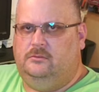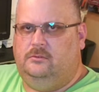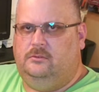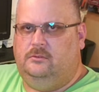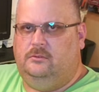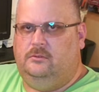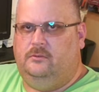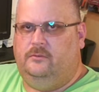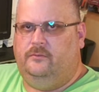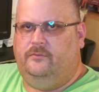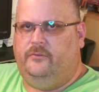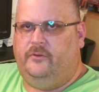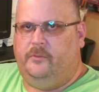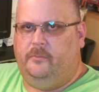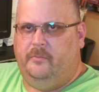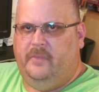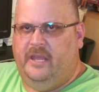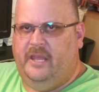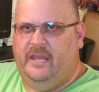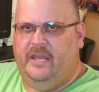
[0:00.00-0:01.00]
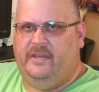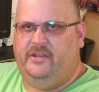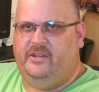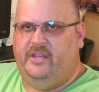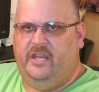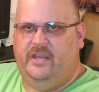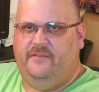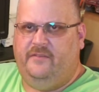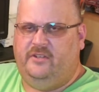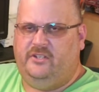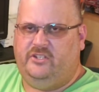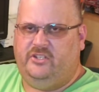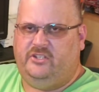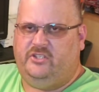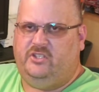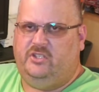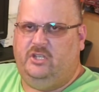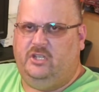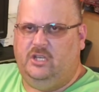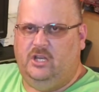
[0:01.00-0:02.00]
for me to even just to
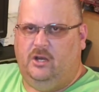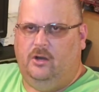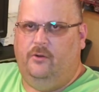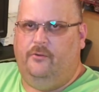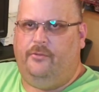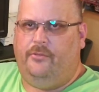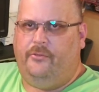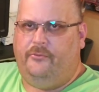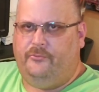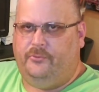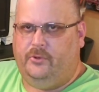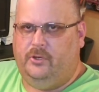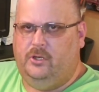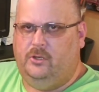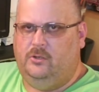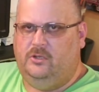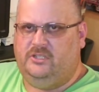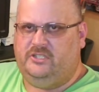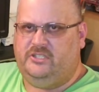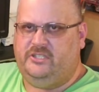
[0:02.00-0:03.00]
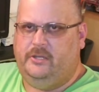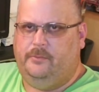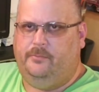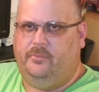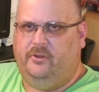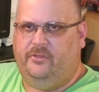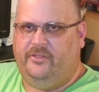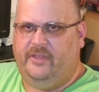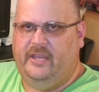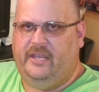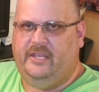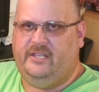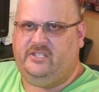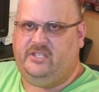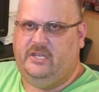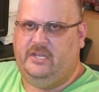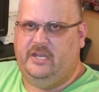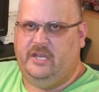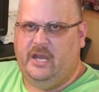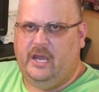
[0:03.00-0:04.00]
go through a simple thing as a
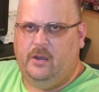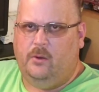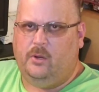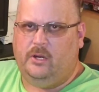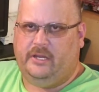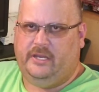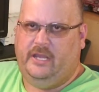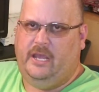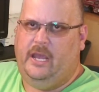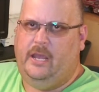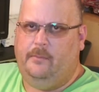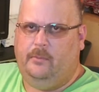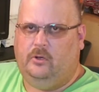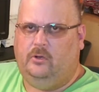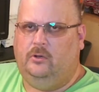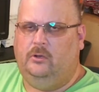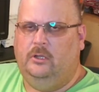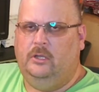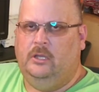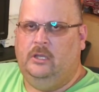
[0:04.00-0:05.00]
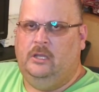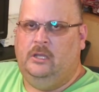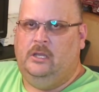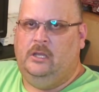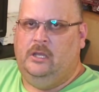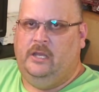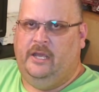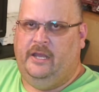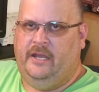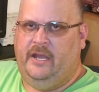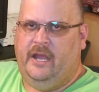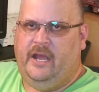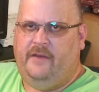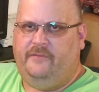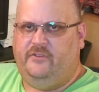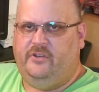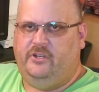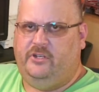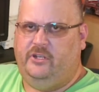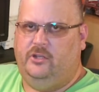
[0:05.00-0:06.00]
network cable and have to
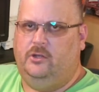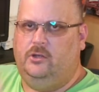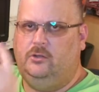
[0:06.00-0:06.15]
do